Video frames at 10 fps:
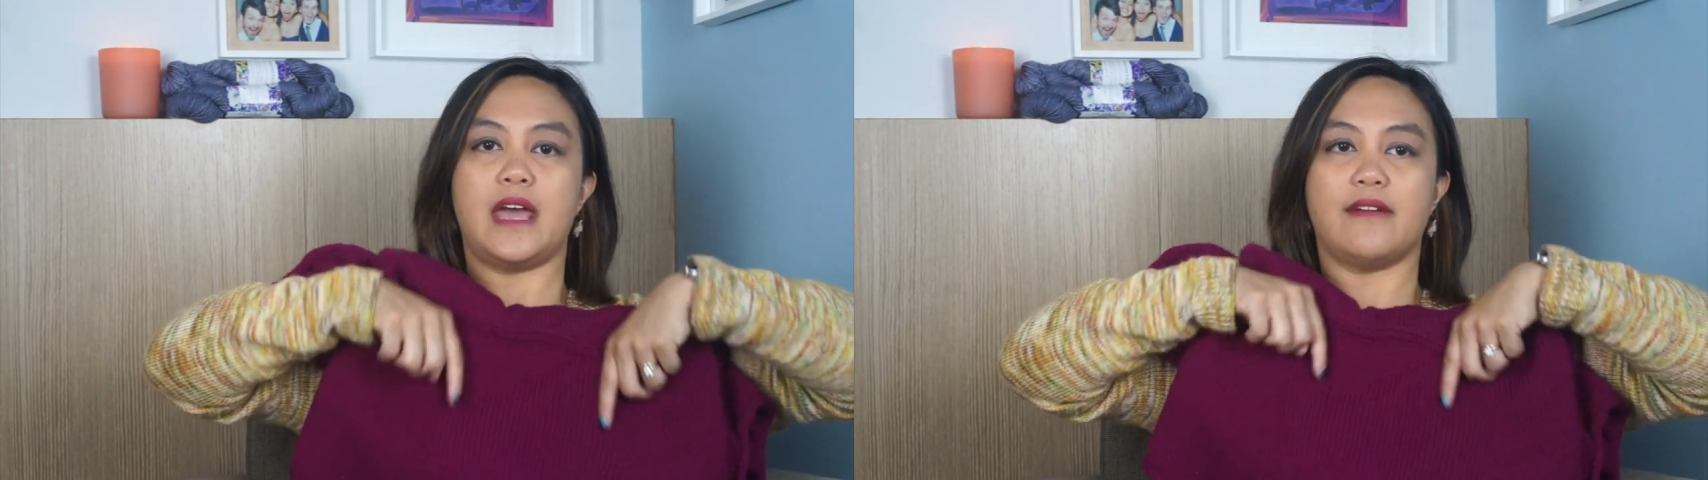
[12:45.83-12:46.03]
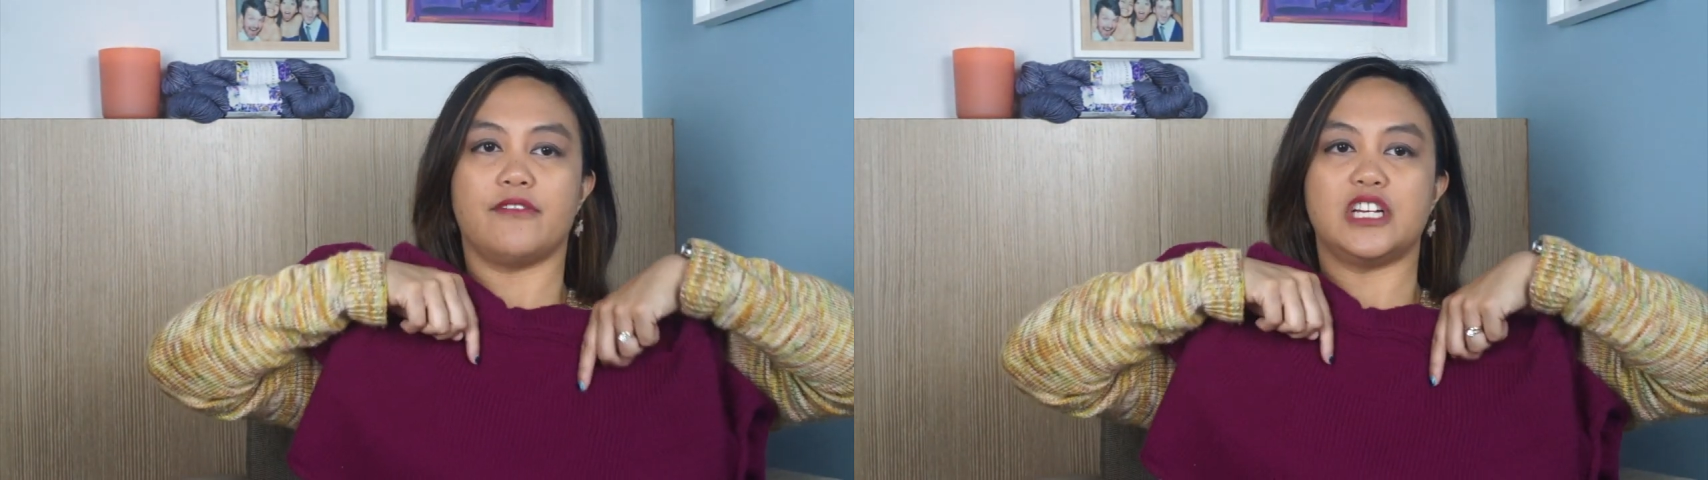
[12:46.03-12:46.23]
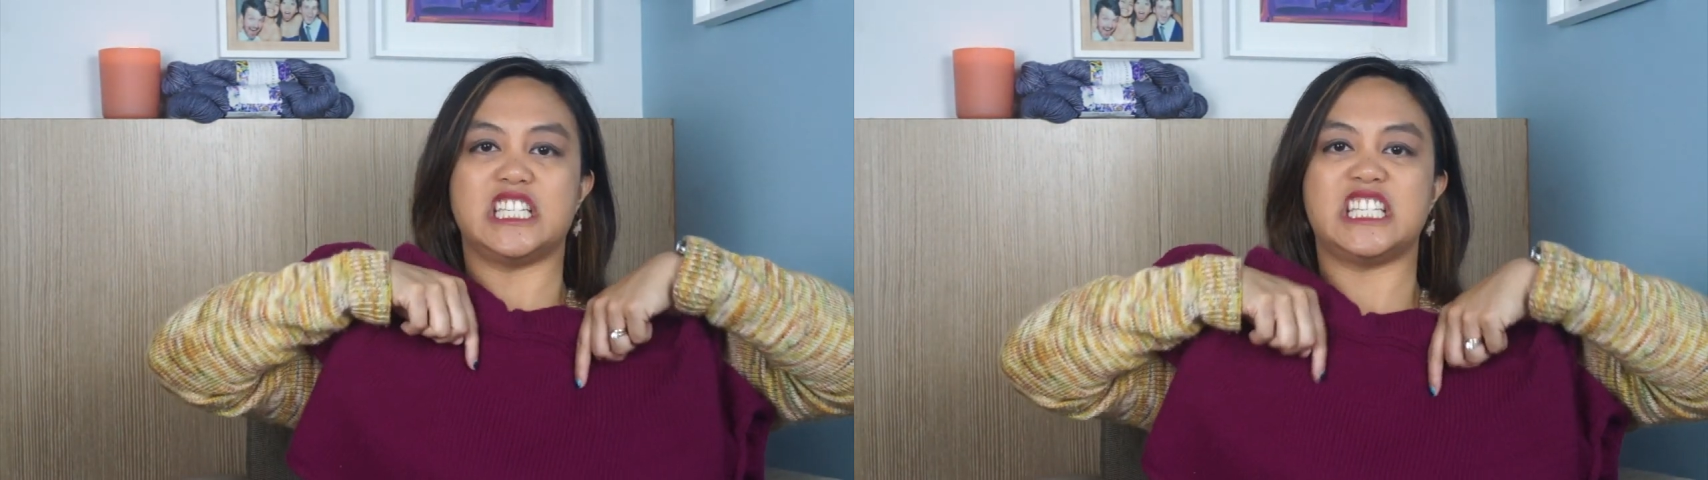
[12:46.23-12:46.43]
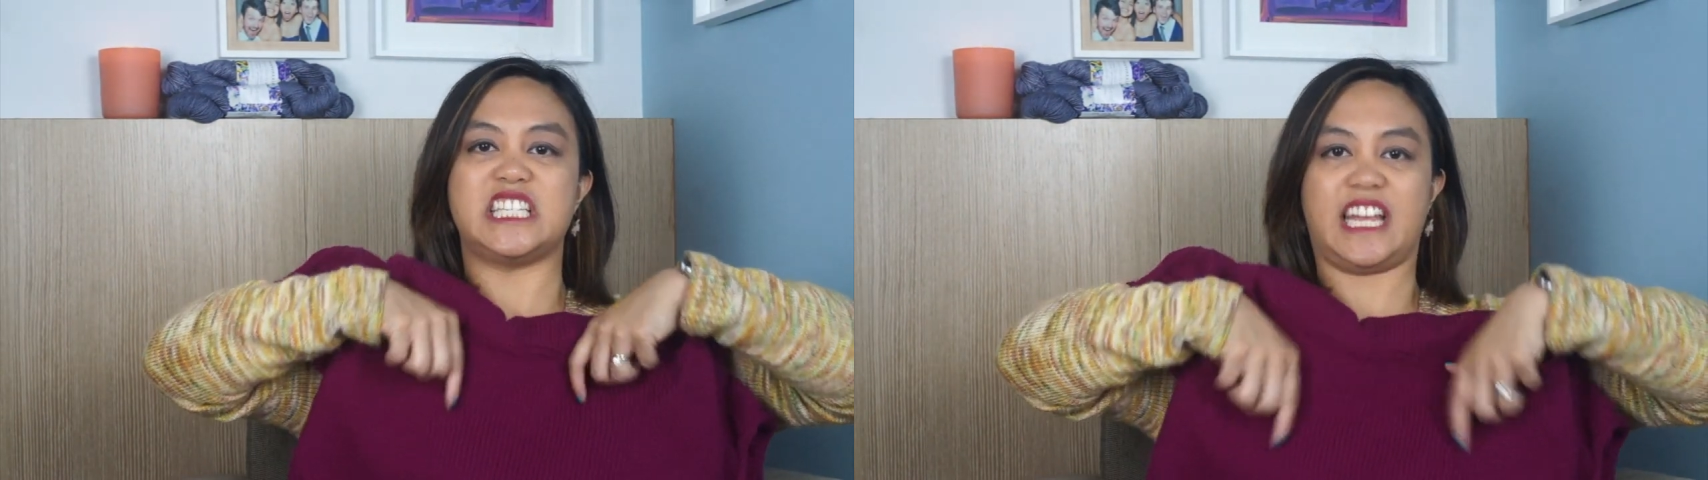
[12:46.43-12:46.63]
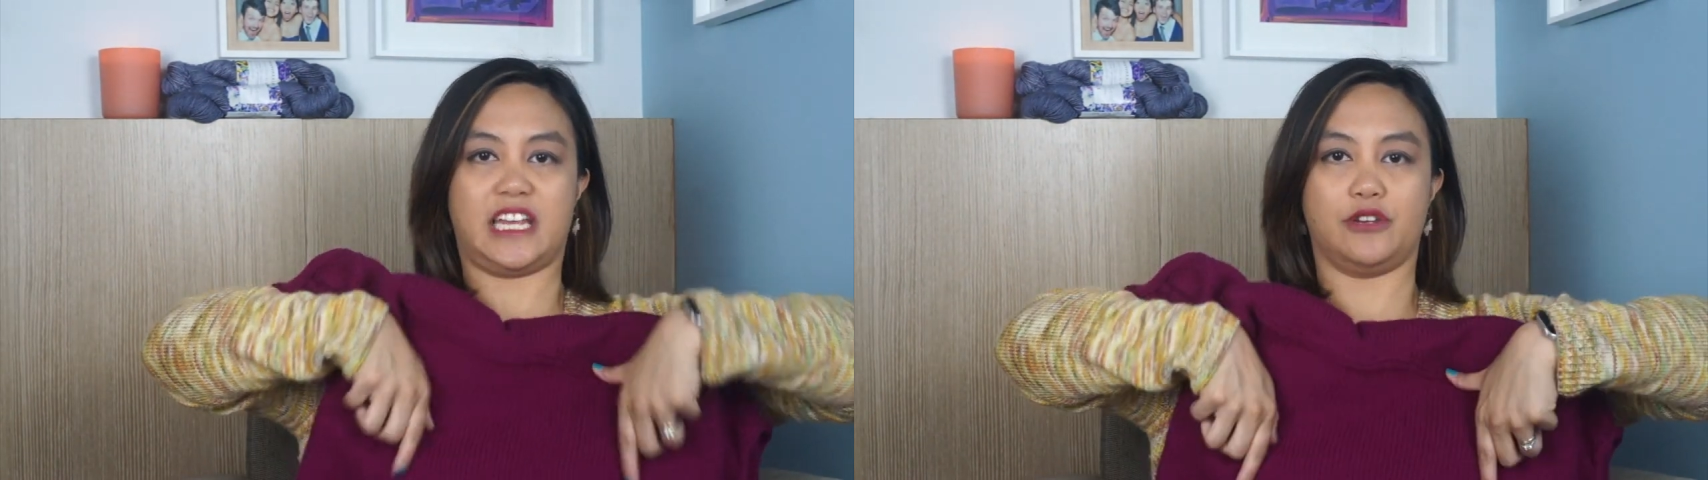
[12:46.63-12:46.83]
every
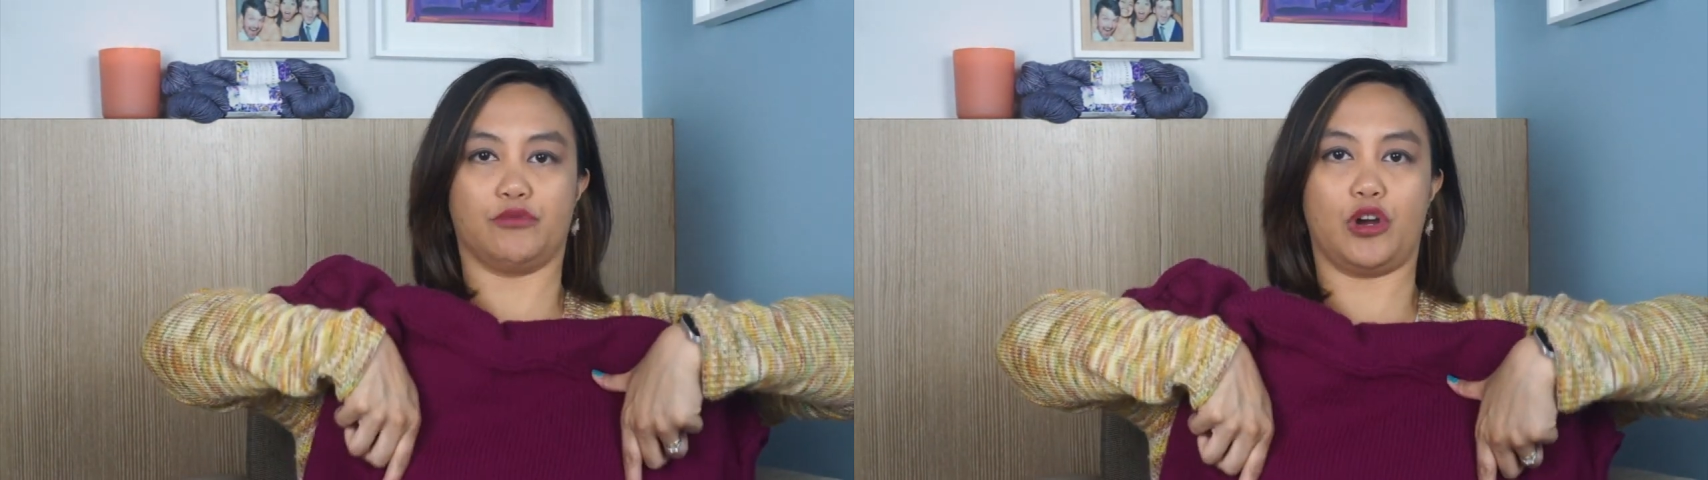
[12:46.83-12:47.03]
second